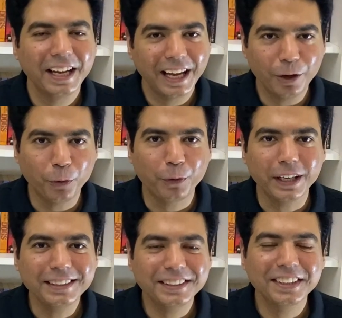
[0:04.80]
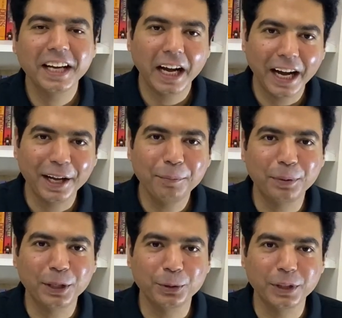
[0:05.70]
Hello friends, I am
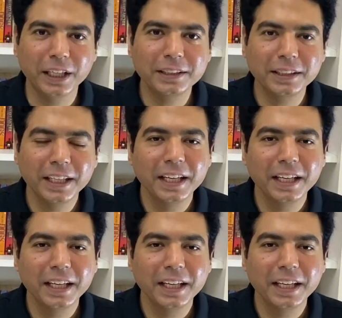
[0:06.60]
Bhrigu Dutt